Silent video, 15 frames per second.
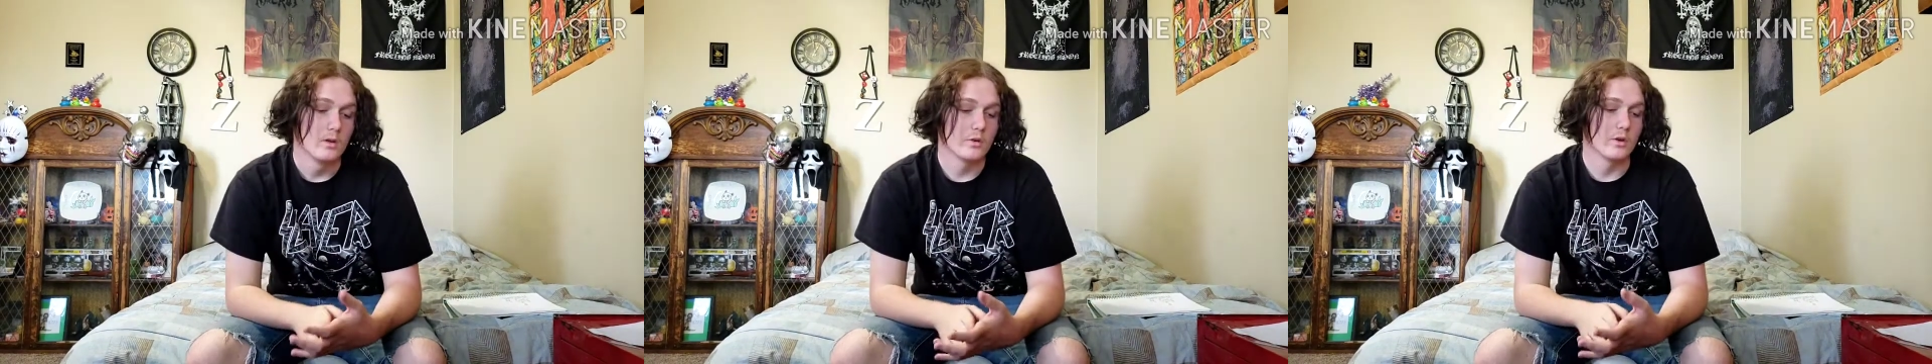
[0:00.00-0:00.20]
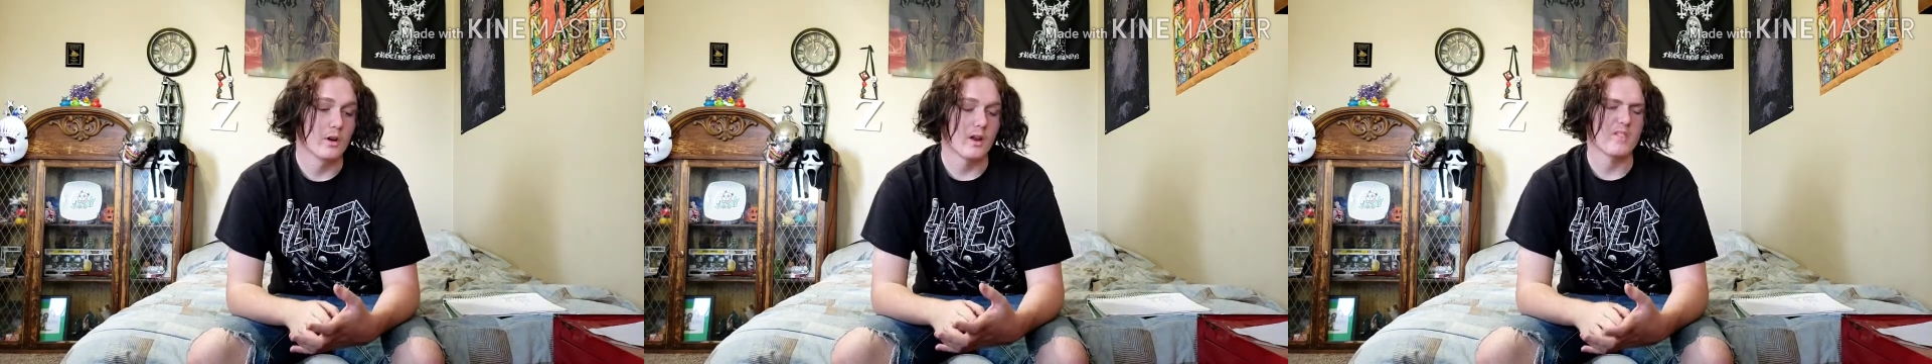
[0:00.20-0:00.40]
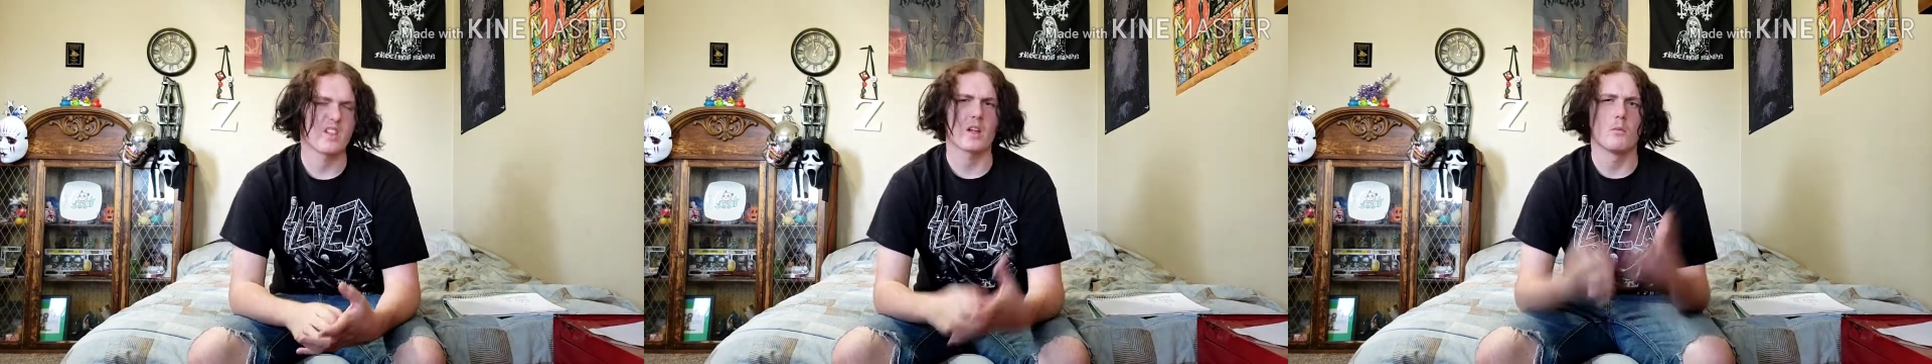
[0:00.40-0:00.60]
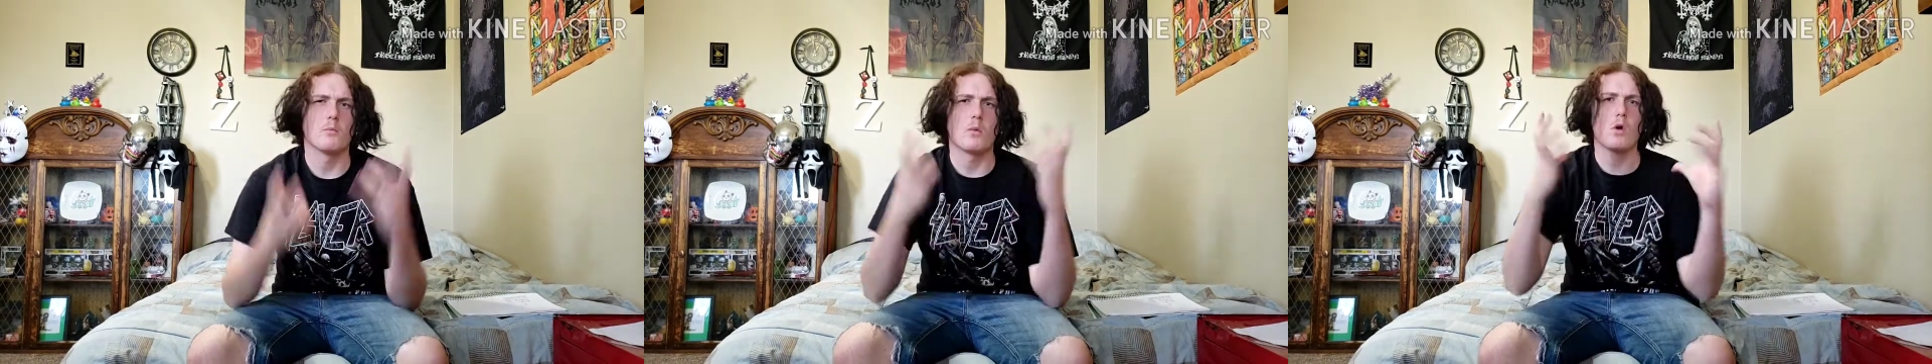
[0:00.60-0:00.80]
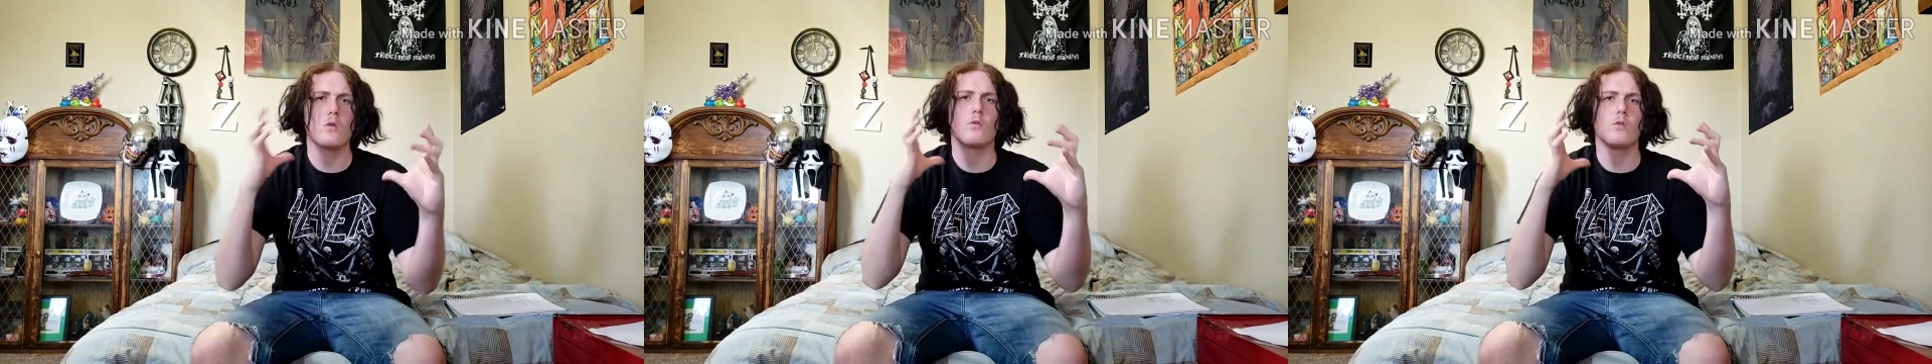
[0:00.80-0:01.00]
You can have like a
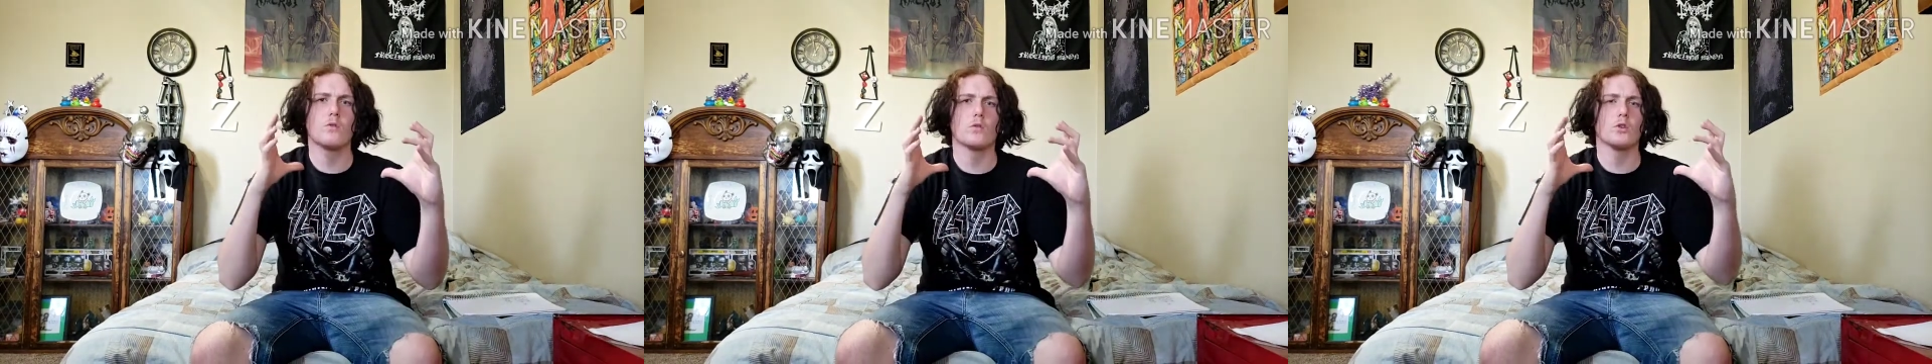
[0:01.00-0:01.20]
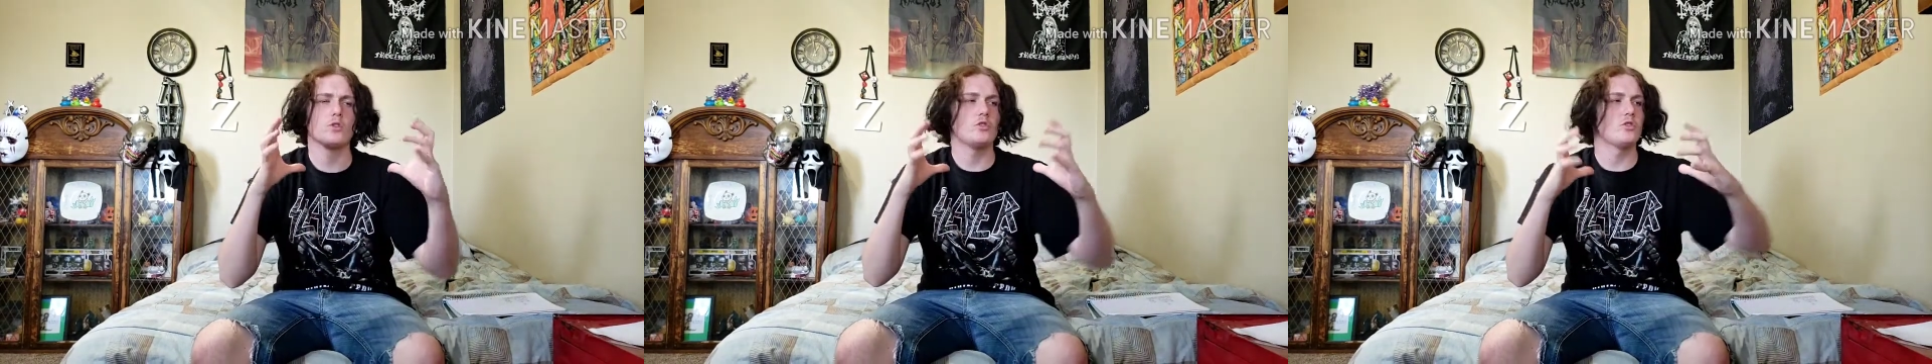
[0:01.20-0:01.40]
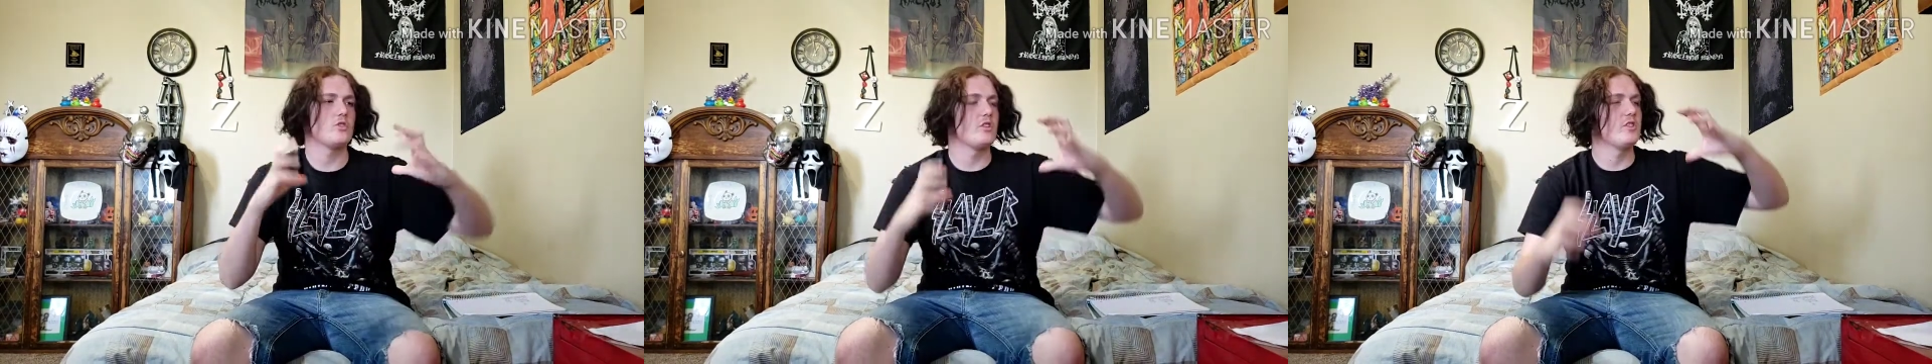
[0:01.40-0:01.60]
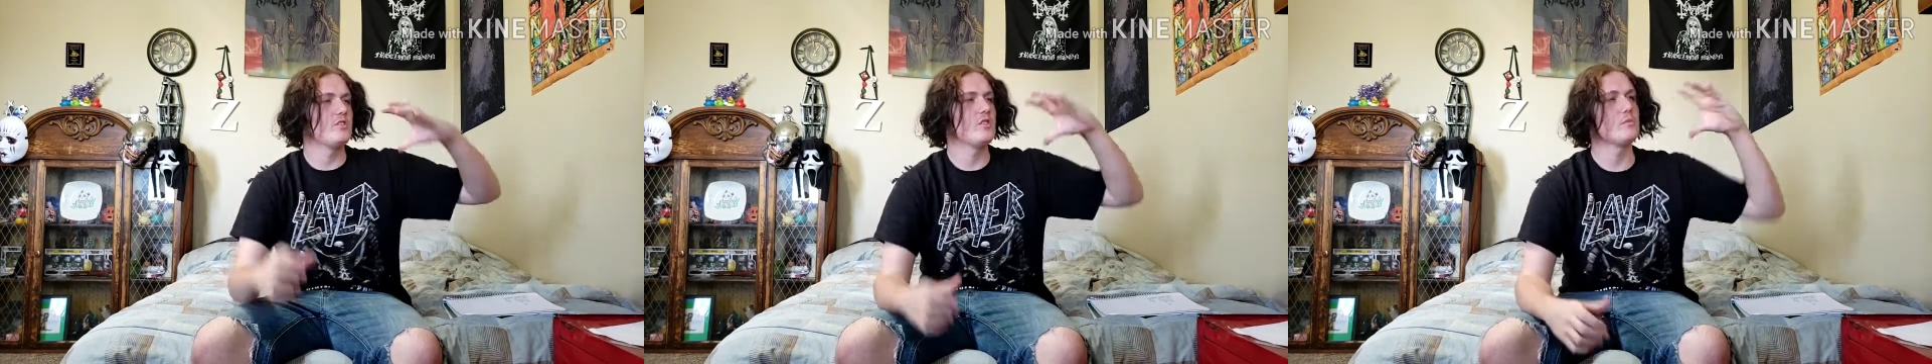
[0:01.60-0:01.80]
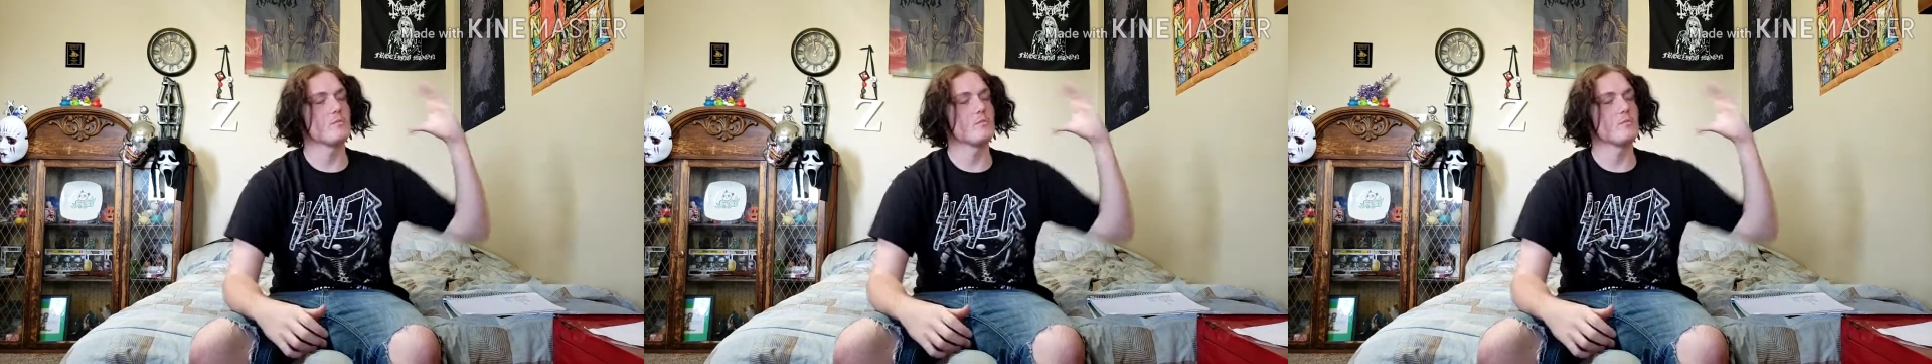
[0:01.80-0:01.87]
Marvel versus DC,